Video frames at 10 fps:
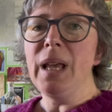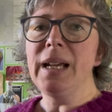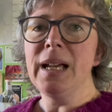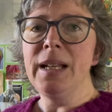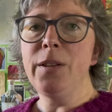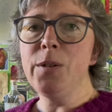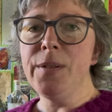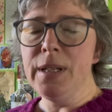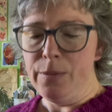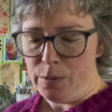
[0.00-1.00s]
I kind of thought
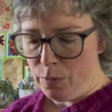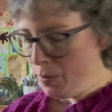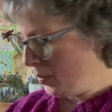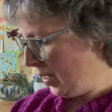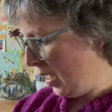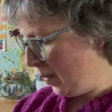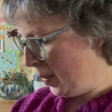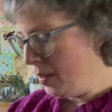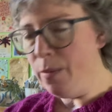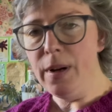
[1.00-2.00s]
that was what was going to
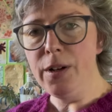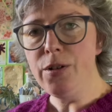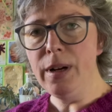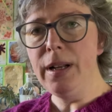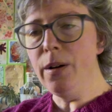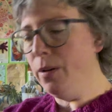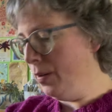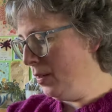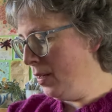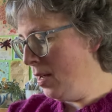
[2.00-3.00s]
happen when I tried it
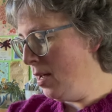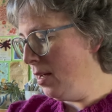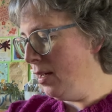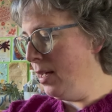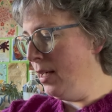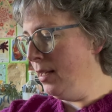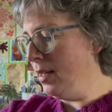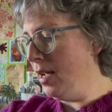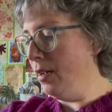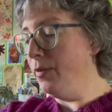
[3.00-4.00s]
on, and
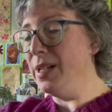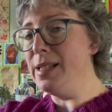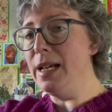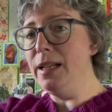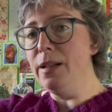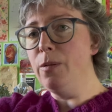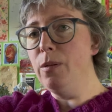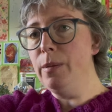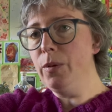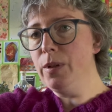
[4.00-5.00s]
I have decided
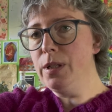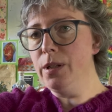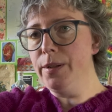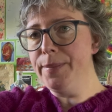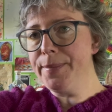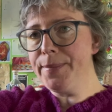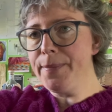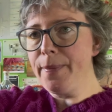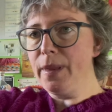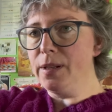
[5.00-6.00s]
what I'm going to do.
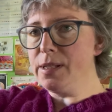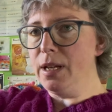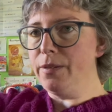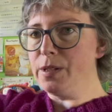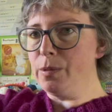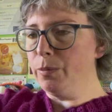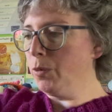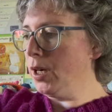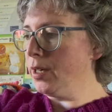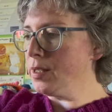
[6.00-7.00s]
I'll see how this
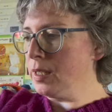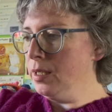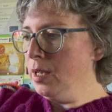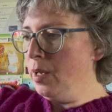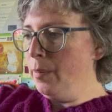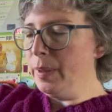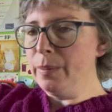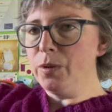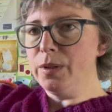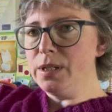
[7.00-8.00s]
works, but
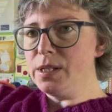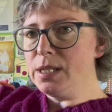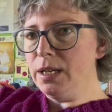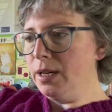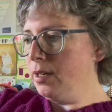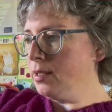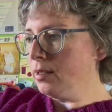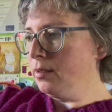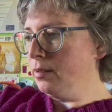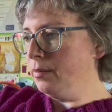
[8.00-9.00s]
I'm going to start
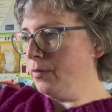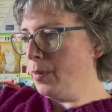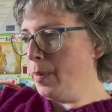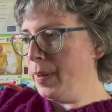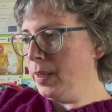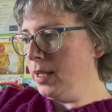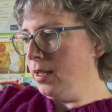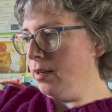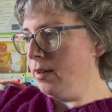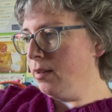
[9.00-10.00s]
from about
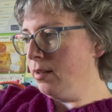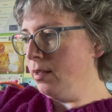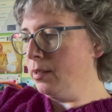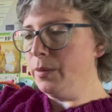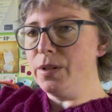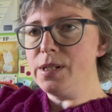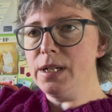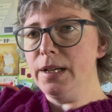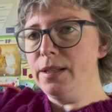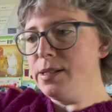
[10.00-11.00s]
here and I'm going to
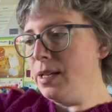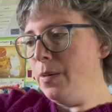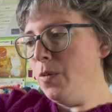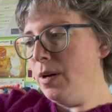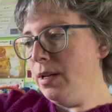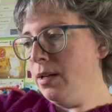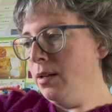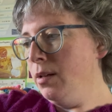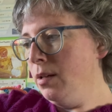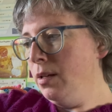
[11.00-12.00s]
start in the same way
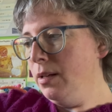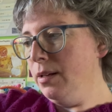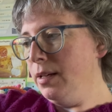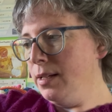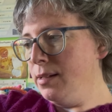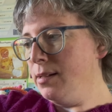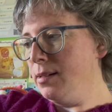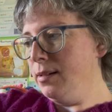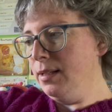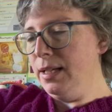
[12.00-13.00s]
as
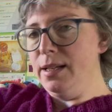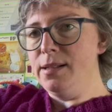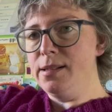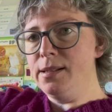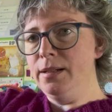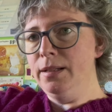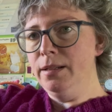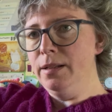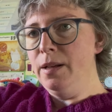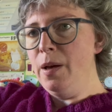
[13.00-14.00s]
this,
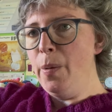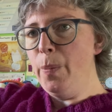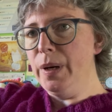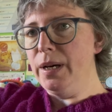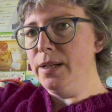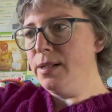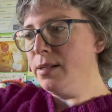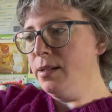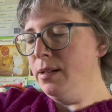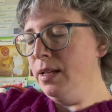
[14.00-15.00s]
but